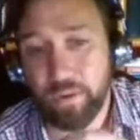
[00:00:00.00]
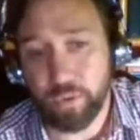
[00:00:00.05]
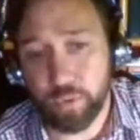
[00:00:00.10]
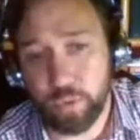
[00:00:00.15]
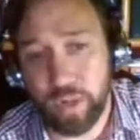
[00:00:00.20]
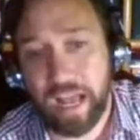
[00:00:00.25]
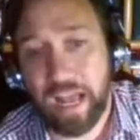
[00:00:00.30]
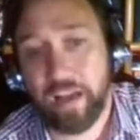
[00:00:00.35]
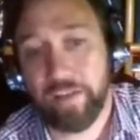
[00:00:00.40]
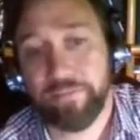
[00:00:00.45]
that
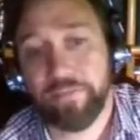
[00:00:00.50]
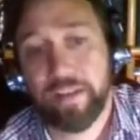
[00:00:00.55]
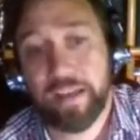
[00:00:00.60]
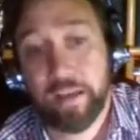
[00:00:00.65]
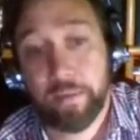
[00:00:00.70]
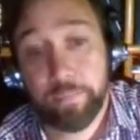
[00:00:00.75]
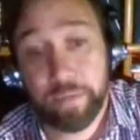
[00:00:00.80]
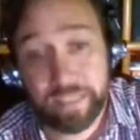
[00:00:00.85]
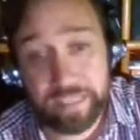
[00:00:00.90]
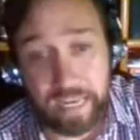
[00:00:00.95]
will have
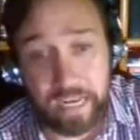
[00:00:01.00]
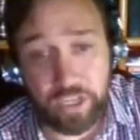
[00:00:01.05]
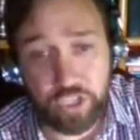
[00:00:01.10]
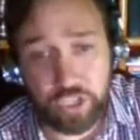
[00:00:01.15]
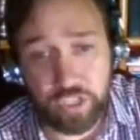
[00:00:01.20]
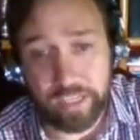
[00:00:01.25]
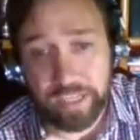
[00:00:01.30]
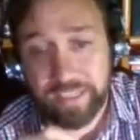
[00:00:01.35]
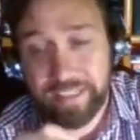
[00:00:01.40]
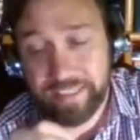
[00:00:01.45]

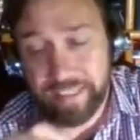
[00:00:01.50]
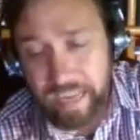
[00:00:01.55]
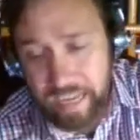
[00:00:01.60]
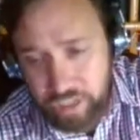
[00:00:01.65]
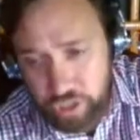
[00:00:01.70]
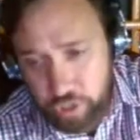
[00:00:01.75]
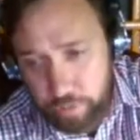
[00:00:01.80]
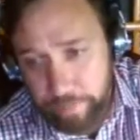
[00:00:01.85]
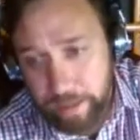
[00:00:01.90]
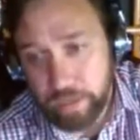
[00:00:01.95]
potentially a
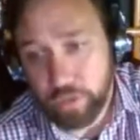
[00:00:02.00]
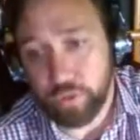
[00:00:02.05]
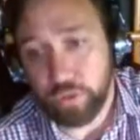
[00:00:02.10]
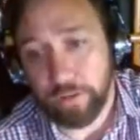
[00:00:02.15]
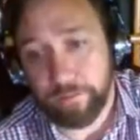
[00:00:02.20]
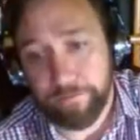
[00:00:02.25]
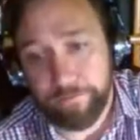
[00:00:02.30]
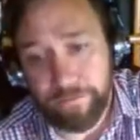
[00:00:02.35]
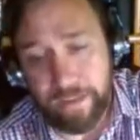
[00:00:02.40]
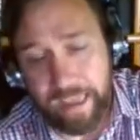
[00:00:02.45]

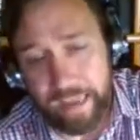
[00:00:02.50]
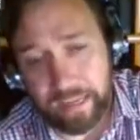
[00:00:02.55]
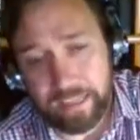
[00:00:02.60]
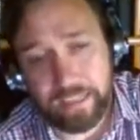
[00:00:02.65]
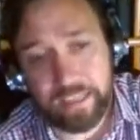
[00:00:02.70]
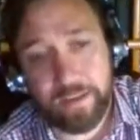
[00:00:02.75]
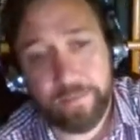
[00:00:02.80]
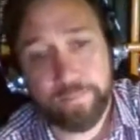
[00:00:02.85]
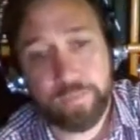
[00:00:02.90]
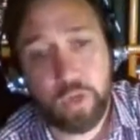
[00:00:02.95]
detrimental
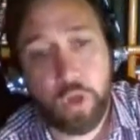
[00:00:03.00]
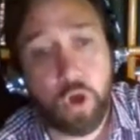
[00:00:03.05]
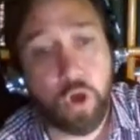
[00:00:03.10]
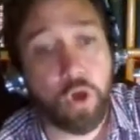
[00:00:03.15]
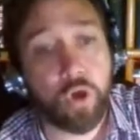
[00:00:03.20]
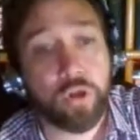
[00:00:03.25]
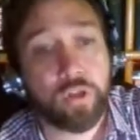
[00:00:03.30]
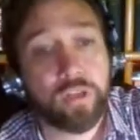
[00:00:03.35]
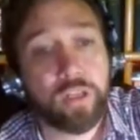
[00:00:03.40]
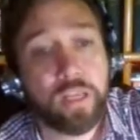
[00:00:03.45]
effect
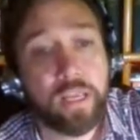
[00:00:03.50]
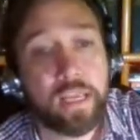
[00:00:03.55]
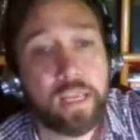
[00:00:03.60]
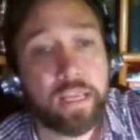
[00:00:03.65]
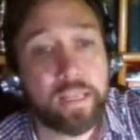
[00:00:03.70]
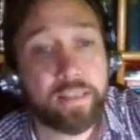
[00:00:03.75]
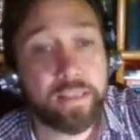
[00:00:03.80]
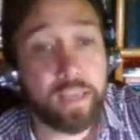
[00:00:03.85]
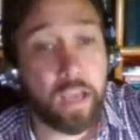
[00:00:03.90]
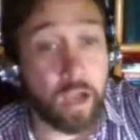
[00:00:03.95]
on
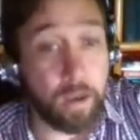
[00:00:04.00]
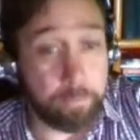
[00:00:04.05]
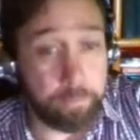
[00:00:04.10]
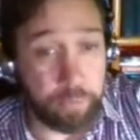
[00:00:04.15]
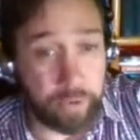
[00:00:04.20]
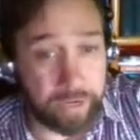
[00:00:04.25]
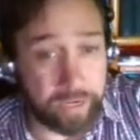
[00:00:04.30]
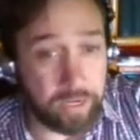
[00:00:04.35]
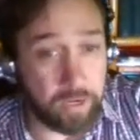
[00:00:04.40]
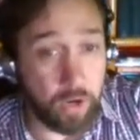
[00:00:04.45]
the
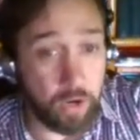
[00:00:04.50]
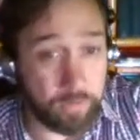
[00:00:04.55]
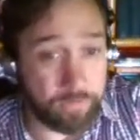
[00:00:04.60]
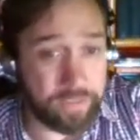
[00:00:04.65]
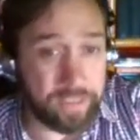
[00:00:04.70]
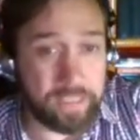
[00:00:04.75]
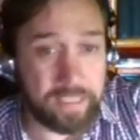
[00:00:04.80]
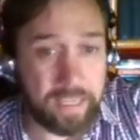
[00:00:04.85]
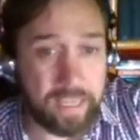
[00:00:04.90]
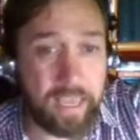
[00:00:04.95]
upbringing of
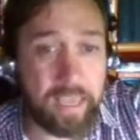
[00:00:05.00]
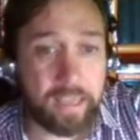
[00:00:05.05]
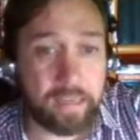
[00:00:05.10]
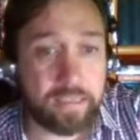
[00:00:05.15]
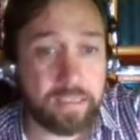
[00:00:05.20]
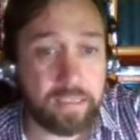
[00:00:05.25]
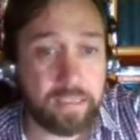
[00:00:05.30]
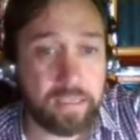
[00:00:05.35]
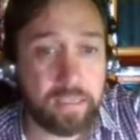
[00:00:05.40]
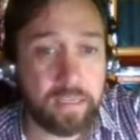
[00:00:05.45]
this
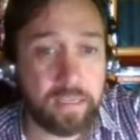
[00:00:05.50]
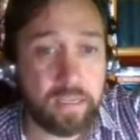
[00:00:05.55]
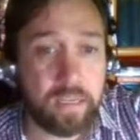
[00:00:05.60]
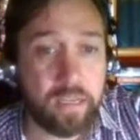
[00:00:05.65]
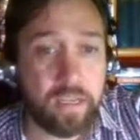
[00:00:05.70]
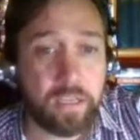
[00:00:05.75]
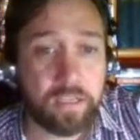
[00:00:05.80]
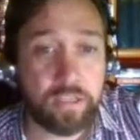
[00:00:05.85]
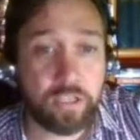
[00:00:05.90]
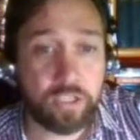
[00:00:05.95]
kid.
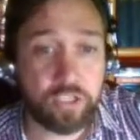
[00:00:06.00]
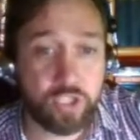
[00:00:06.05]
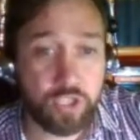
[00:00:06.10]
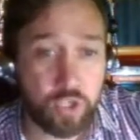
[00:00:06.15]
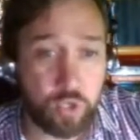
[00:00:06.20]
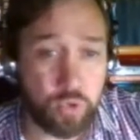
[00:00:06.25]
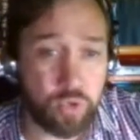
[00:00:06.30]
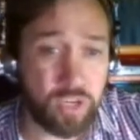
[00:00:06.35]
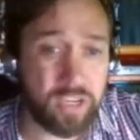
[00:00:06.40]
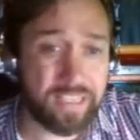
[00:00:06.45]
The
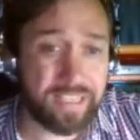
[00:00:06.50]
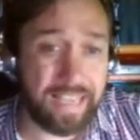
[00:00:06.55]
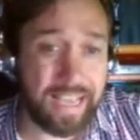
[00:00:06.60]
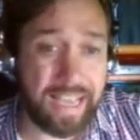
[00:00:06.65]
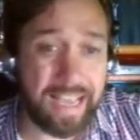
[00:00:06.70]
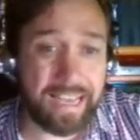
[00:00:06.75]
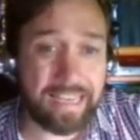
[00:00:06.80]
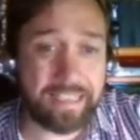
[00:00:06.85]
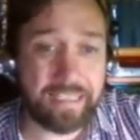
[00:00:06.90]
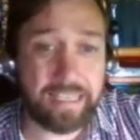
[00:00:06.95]
sooner
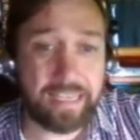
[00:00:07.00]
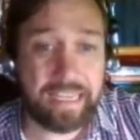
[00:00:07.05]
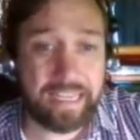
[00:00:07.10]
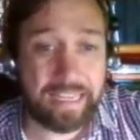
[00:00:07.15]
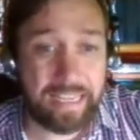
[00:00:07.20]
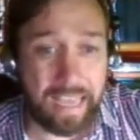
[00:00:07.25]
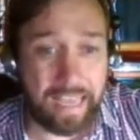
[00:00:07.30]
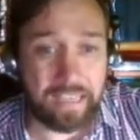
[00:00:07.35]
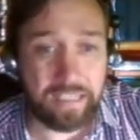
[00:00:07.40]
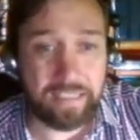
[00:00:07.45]
dad
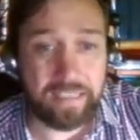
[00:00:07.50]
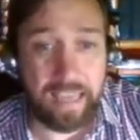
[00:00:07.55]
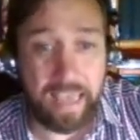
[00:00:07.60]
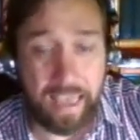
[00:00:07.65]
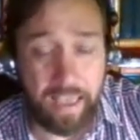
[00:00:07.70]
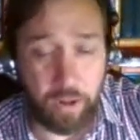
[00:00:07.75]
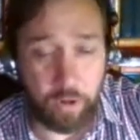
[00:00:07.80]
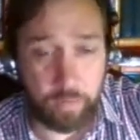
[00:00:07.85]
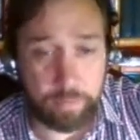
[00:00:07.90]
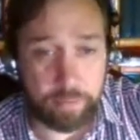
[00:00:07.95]
gets
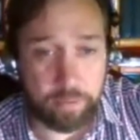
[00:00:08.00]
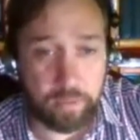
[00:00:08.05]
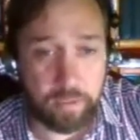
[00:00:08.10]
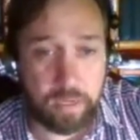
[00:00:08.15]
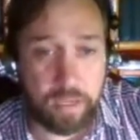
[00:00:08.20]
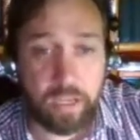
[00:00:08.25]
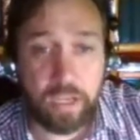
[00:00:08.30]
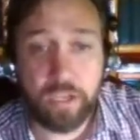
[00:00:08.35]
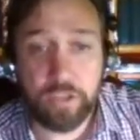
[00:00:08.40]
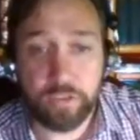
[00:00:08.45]
help,
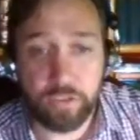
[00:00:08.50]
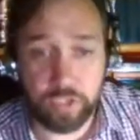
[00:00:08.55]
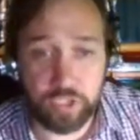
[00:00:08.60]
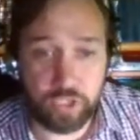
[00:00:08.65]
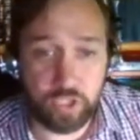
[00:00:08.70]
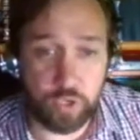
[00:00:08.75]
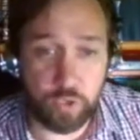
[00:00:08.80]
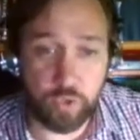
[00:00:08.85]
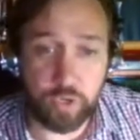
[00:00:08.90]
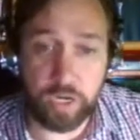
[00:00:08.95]
the
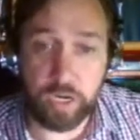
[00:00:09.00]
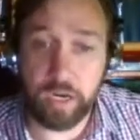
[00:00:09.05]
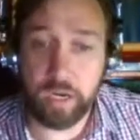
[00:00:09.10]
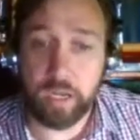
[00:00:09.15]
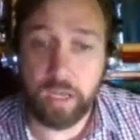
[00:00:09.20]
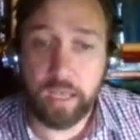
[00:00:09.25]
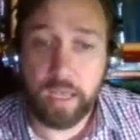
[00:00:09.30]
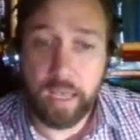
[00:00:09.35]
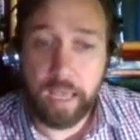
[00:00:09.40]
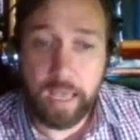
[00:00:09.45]

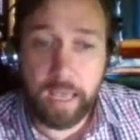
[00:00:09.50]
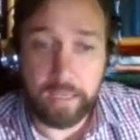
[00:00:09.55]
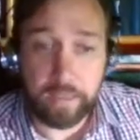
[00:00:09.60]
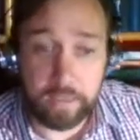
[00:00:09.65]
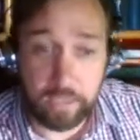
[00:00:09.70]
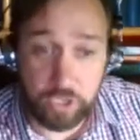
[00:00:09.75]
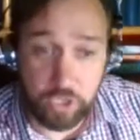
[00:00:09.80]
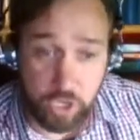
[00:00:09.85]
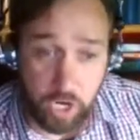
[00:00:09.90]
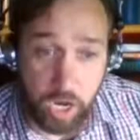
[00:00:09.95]
sooner
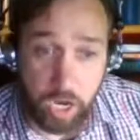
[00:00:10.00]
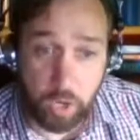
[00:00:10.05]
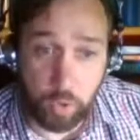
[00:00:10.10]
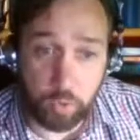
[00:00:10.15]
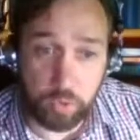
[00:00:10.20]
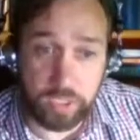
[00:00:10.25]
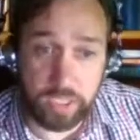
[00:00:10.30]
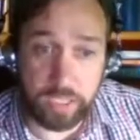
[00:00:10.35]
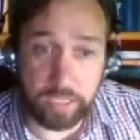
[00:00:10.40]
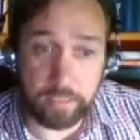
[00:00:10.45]
the
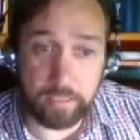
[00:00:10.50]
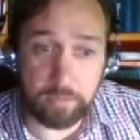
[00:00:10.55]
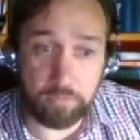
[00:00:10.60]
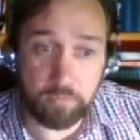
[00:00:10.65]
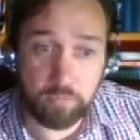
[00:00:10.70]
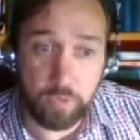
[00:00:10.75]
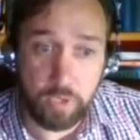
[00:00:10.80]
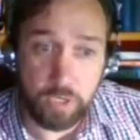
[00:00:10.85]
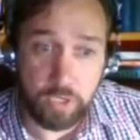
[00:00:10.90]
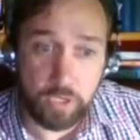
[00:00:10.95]
child can
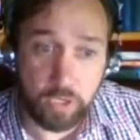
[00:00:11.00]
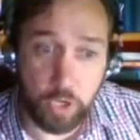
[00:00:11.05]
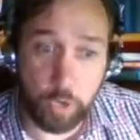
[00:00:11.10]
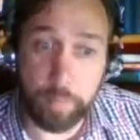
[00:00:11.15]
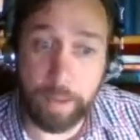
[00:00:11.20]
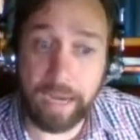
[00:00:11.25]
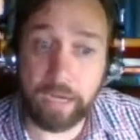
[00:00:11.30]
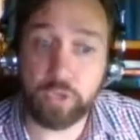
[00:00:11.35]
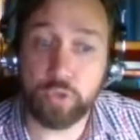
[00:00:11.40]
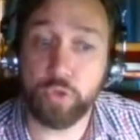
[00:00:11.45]
go
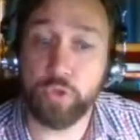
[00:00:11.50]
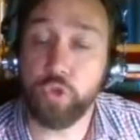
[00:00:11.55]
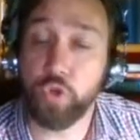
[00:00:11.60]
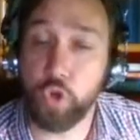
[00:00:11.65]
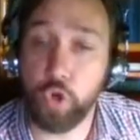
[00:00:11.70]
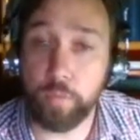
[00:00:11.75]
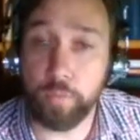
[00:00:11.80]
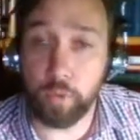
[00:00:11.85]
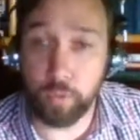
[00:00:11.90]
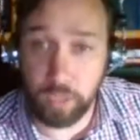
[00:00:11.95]
back to a
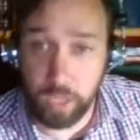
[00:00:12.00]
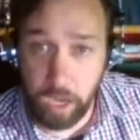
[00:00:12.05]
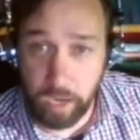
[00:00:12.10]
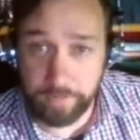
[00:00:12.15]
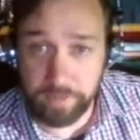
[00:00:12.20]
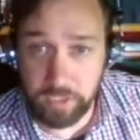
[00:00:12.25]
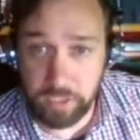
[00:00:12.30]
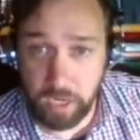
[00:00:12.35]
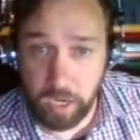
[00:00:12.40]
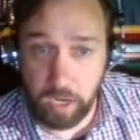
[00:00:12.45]
normal
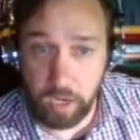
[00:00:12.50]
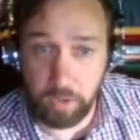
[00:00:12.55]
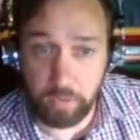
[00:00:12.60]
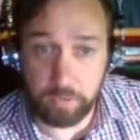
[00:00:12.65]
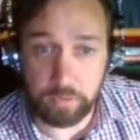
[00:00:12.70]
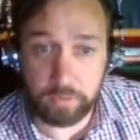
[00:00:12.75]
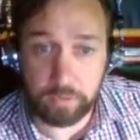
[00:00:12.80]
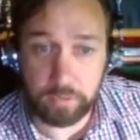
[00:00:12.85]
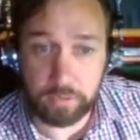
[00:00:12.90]
lifestyle.